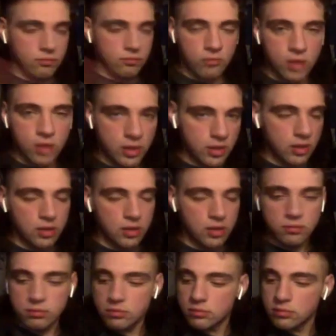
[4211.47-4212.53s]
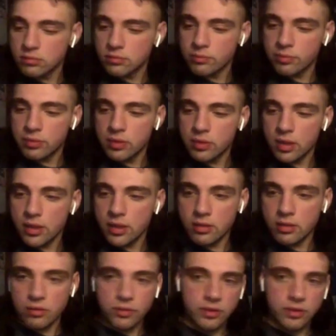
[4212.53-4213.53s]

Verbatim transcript: wanted to plug it or